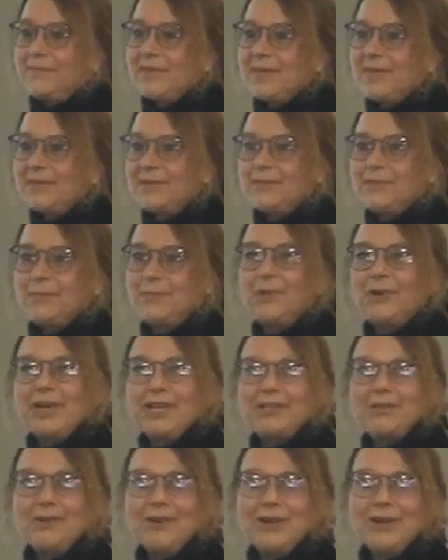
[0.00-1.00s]
It's a
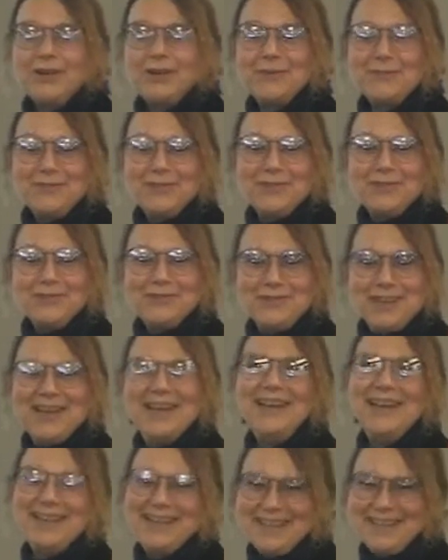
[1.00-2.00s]
pretty long commute,
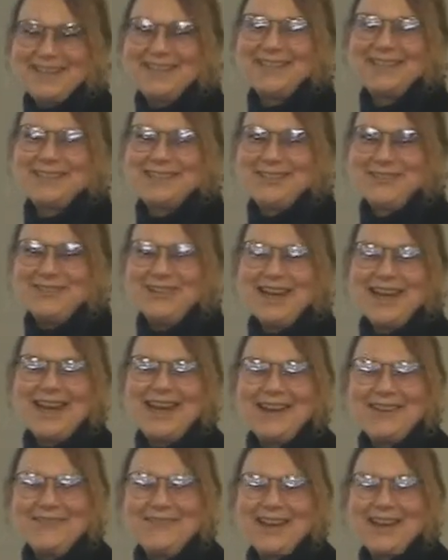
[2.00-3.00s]

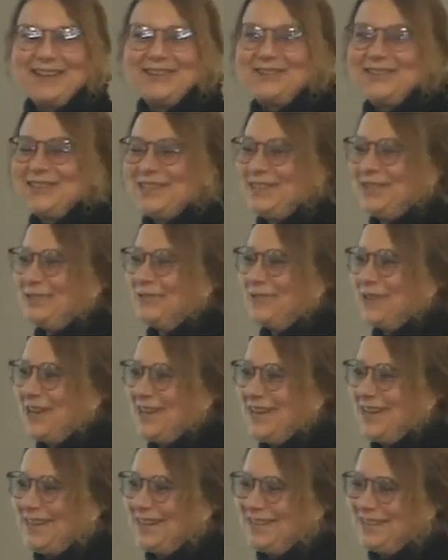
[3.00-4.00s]
2.5 hours each way,